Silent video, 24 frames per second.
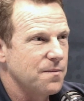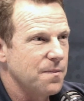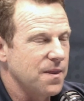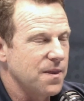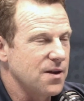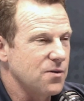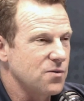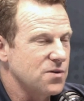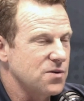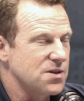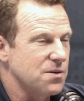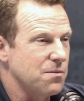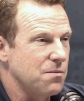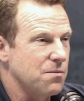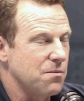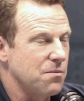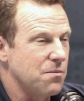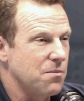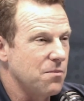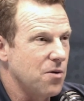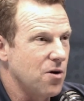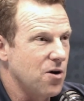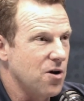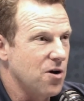he was a
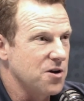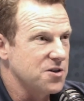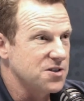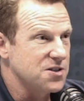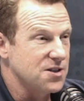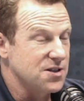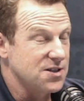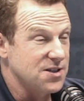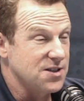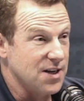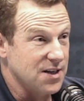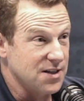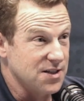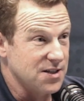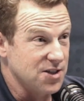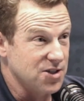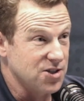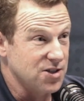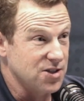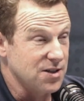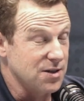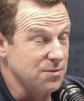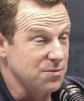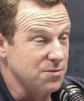master
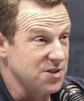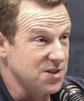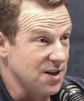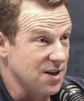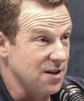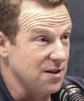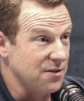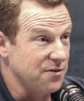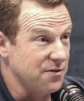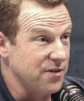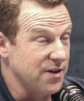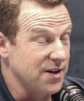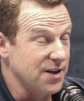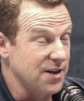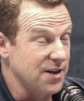tactician himself, and